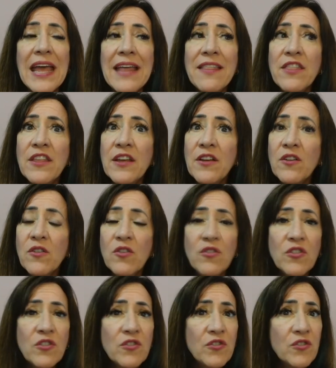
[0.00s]
And the
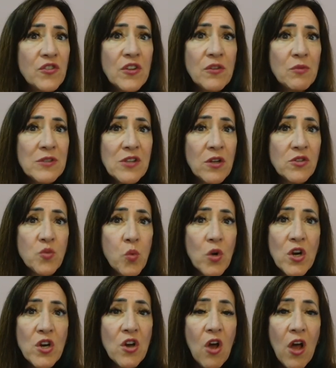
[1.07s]
the results
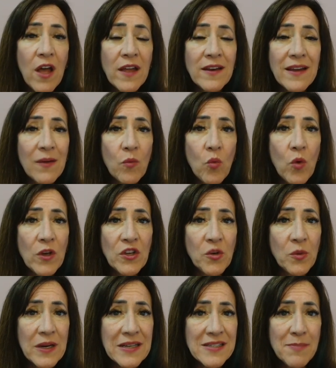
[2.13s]
were not what you
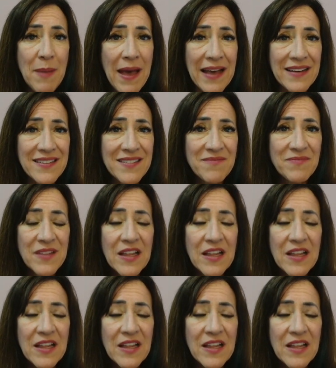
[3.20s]
would expect